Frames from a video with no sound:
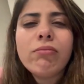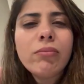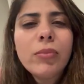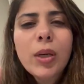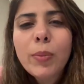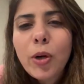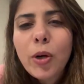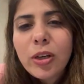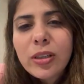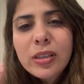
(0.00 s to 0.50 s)

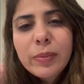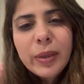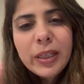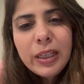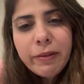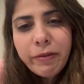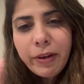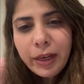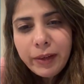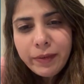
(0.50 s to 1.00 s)

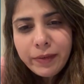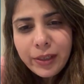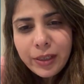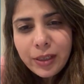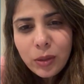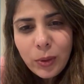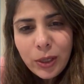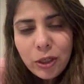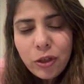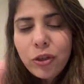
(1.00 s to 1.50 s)
Approximately 5-6
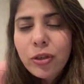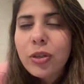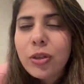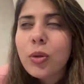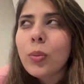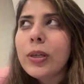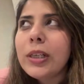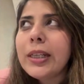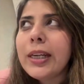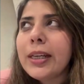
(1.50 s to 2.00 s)
questions you
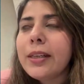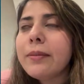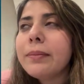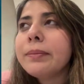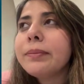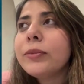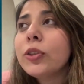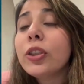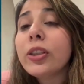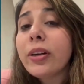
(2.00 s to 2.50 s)
would get.
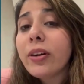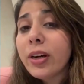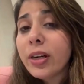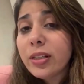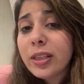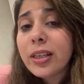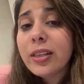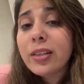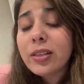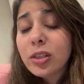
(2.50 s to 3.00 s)
So
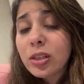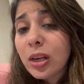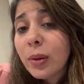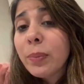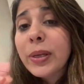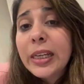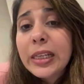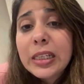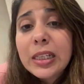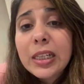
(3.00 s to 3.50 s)
there's
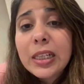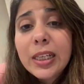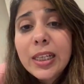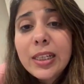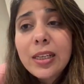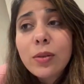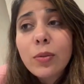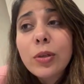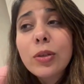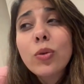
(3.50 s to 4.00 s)
subcategories
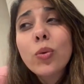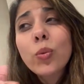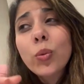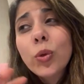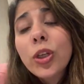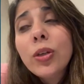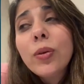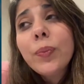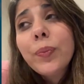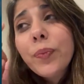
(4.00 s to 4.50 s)
as well. So,
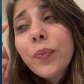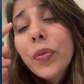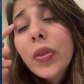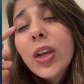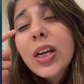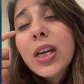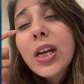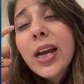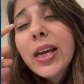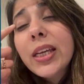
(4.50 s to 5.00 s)
you know,
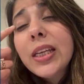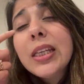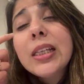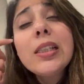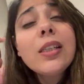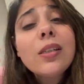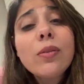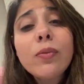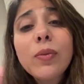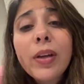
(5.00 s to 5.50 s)
in
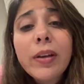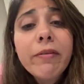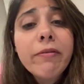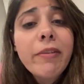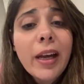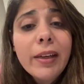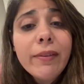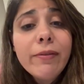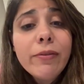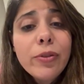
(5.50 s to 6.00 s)
IELTS we have
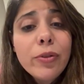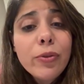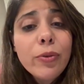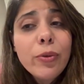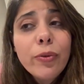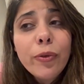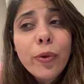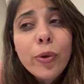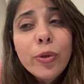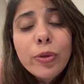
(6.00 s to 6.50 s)
4
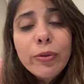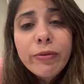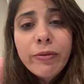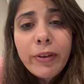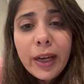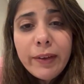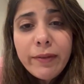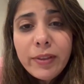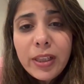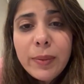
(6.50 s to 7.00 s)
to
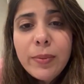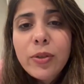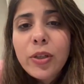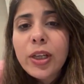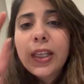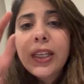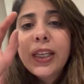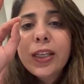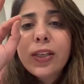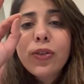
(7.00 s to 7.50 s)
5 types.
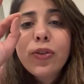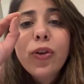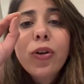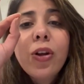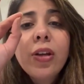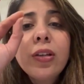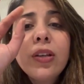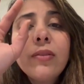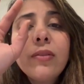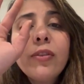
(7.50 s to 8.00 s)
Okay, yes, no,
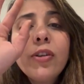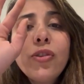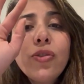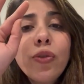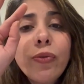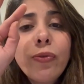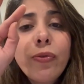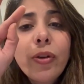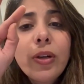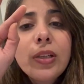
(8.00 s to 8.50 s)
not given,
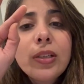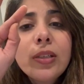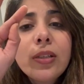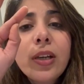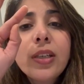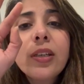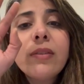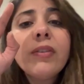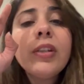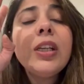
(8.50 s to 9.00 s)
true, false,
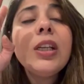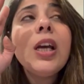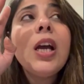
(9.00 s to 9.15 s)
not given,